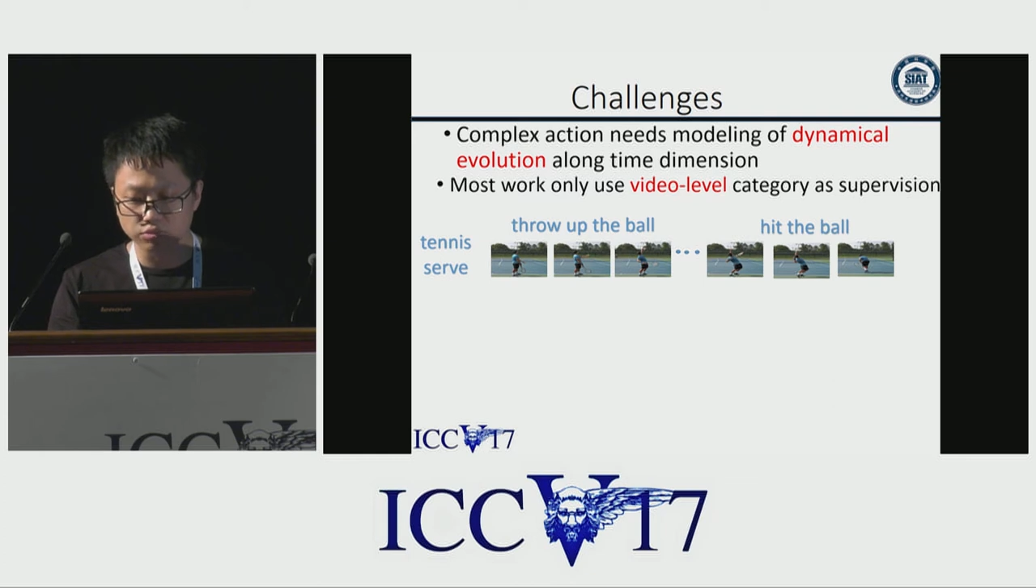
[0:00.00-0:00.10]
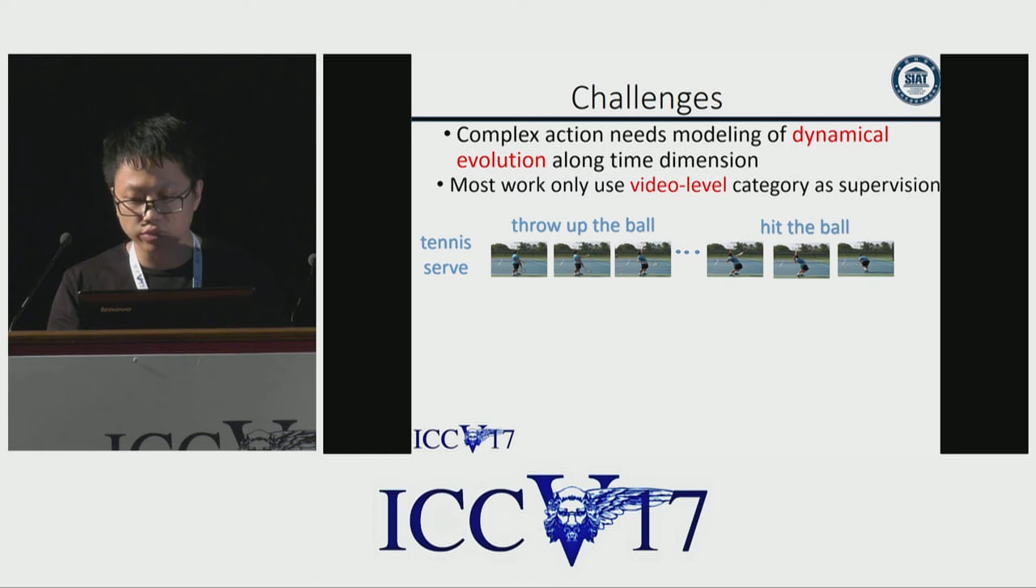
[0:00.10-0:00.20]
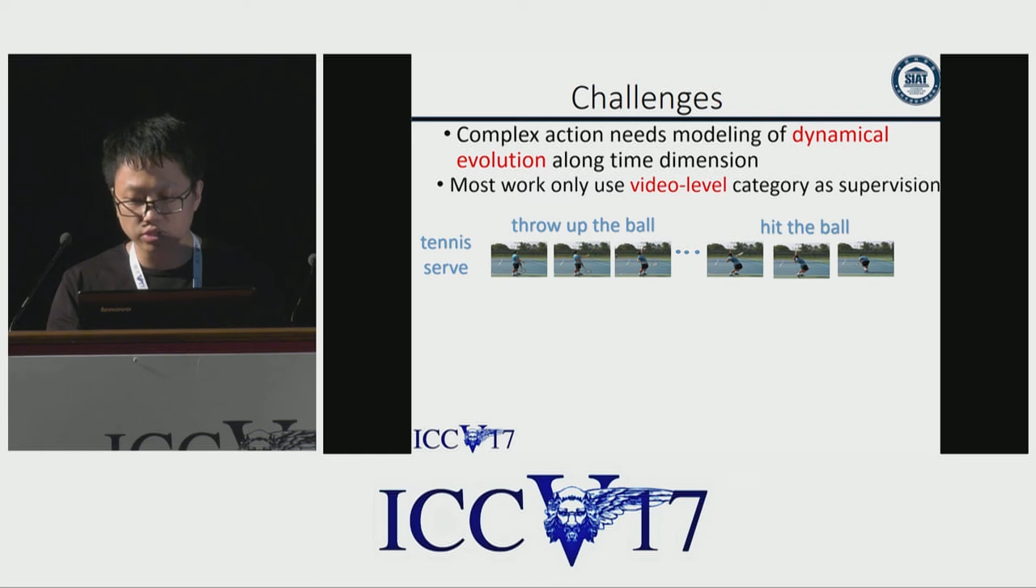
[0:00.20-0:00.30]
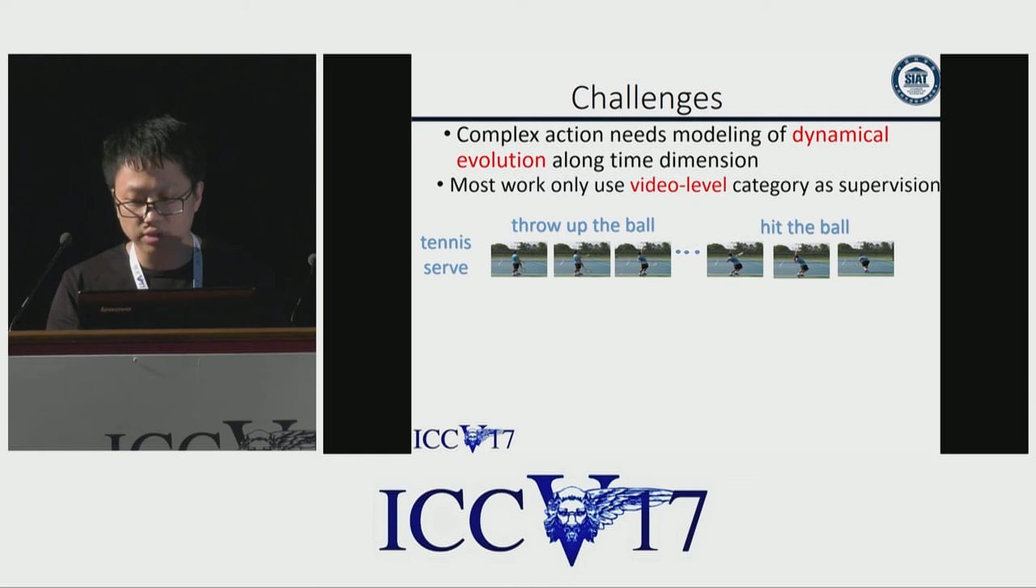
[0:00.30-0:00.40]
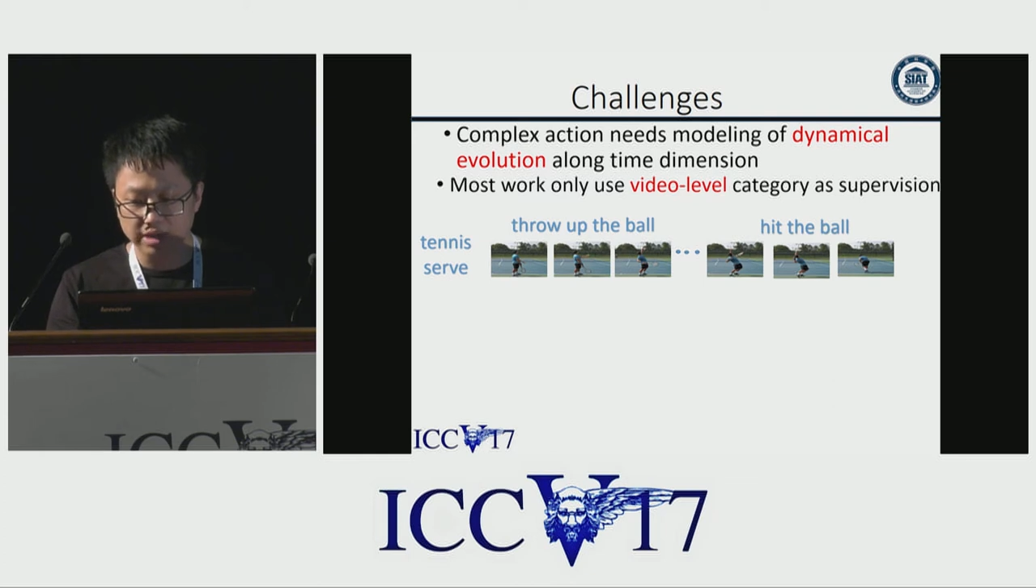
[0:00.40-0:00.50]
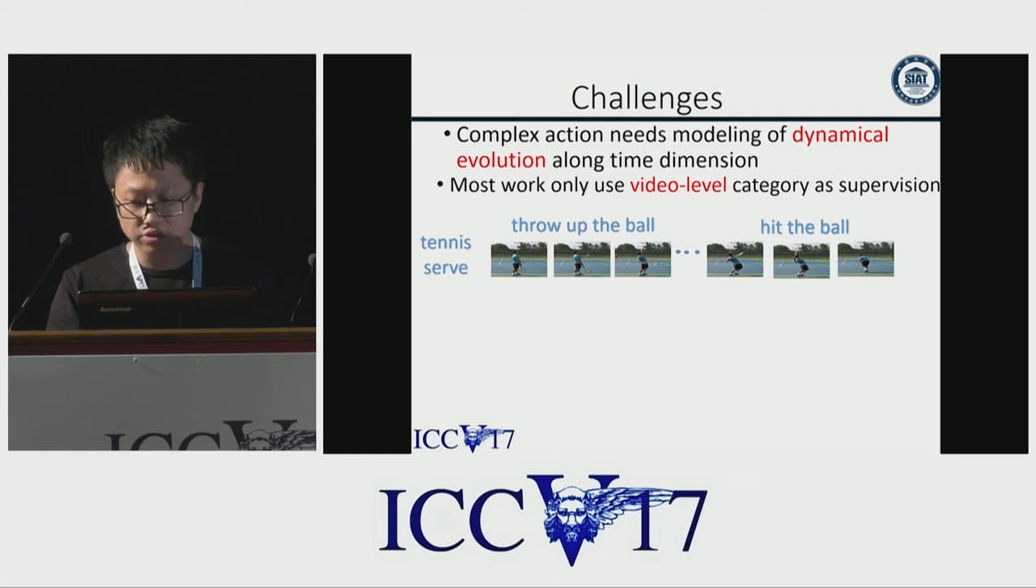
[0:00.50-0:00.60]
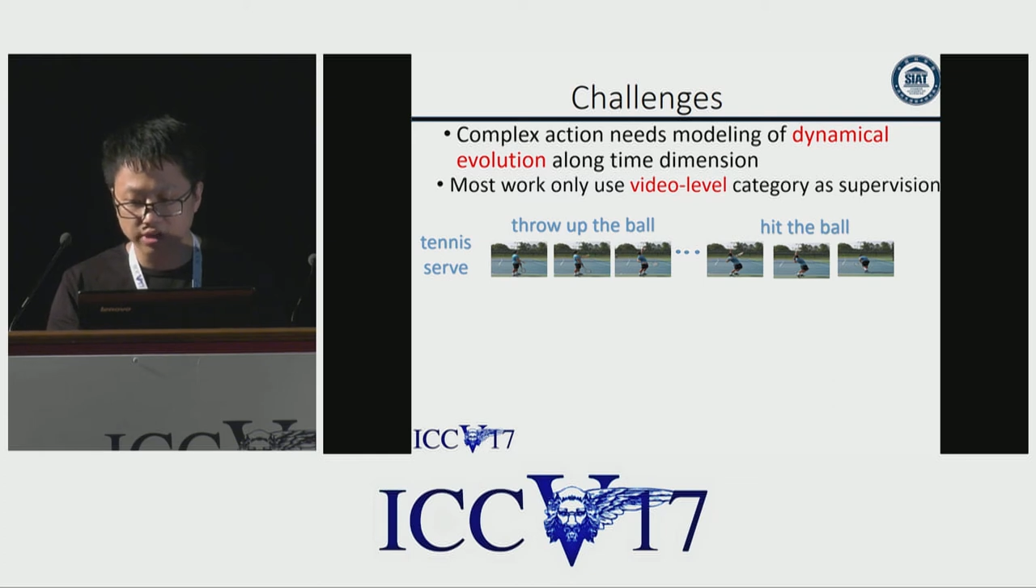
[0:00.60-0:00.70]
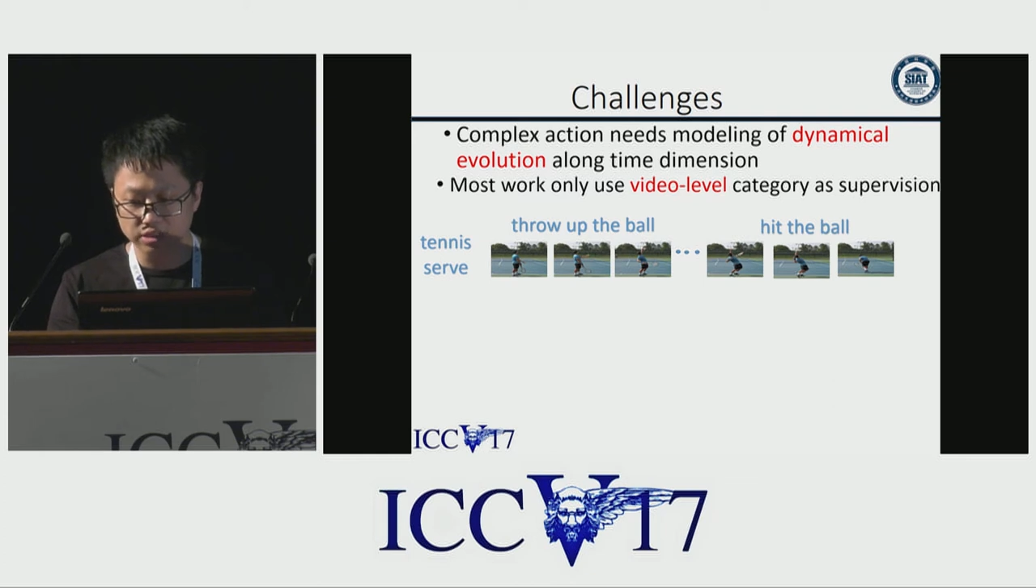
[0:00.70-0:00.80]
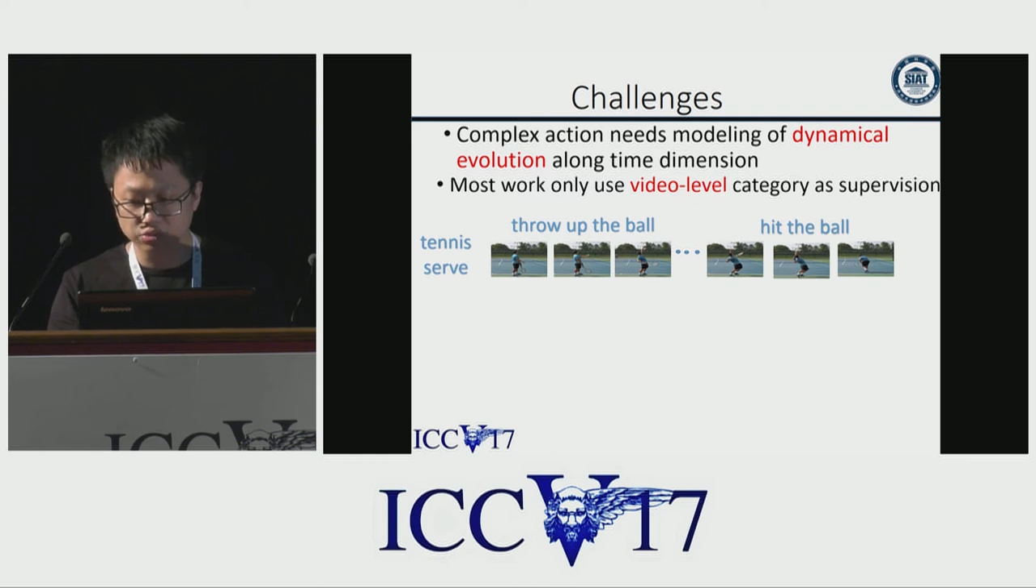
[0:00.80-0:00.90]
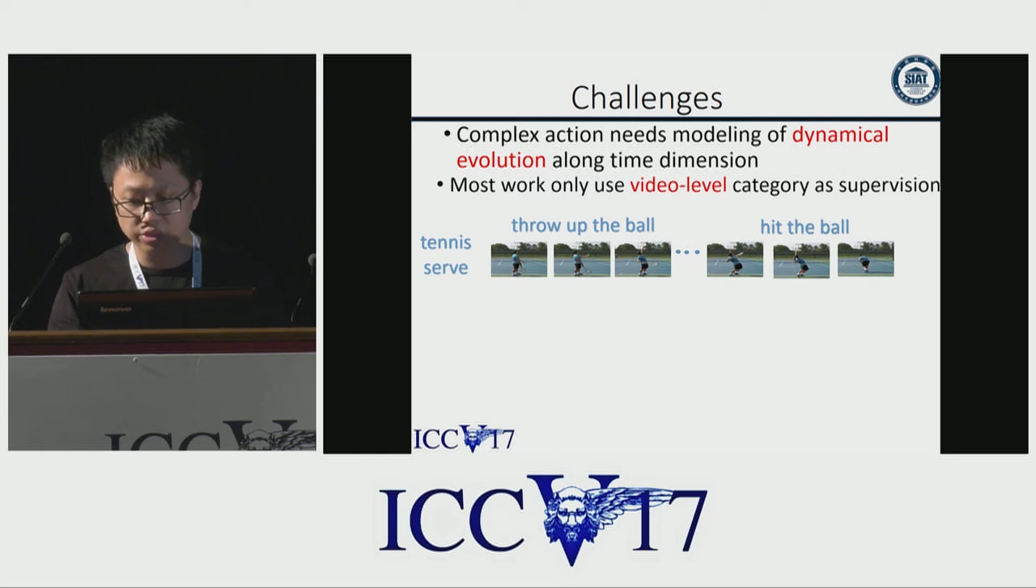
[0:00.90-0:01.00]
video-level
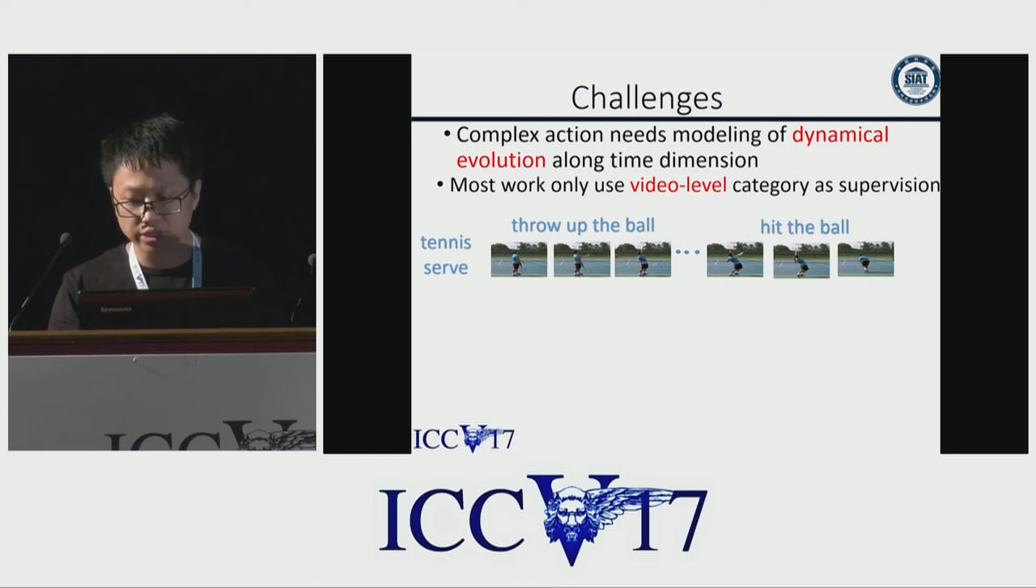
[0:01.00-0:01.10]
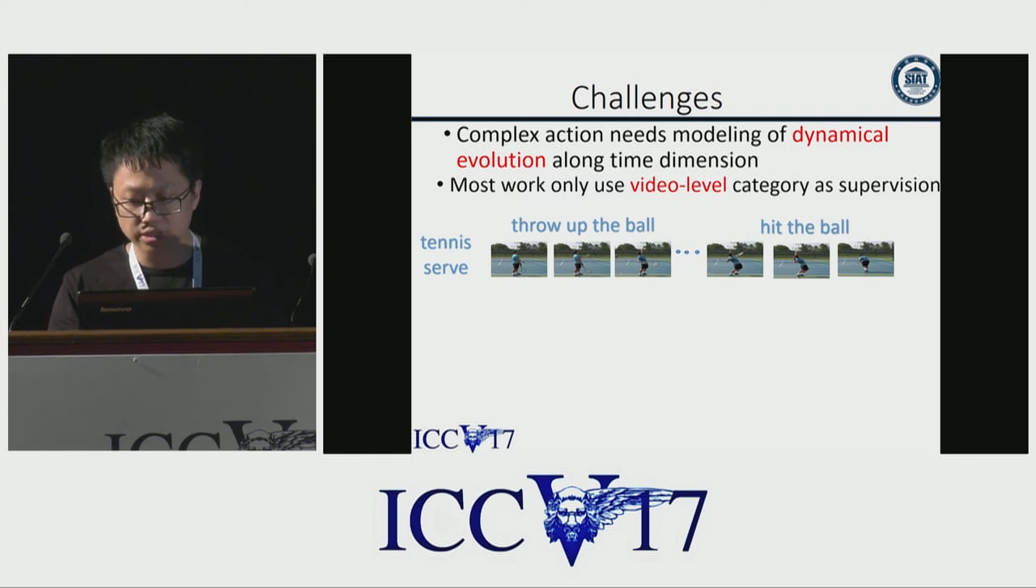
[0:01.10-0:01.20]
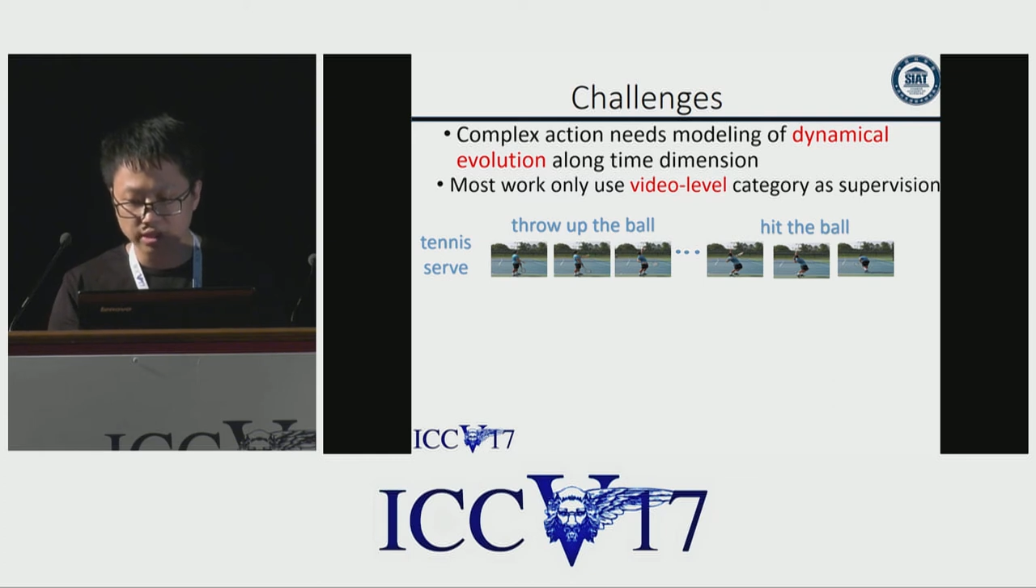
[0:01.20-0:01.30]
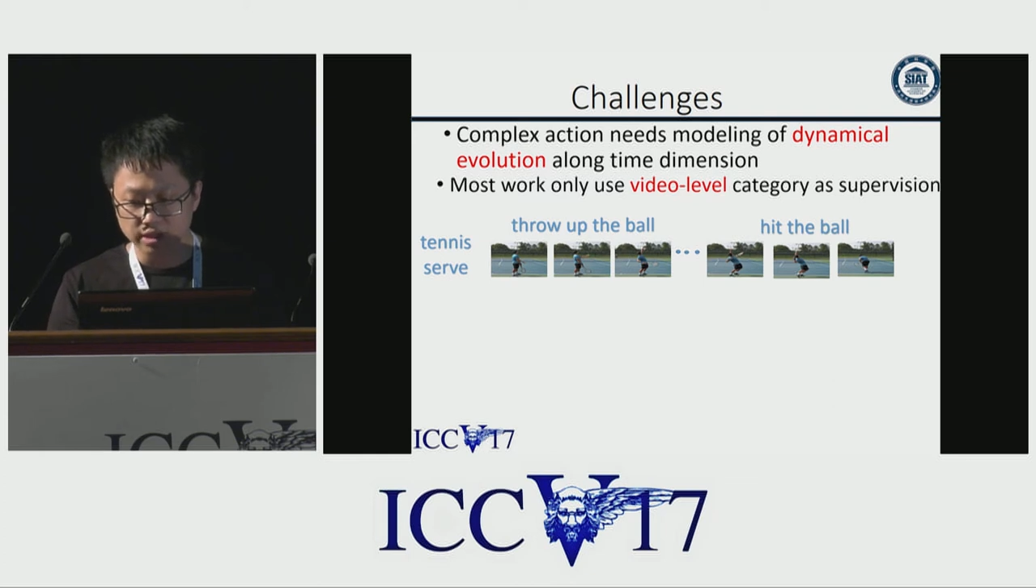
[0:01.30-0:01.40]
category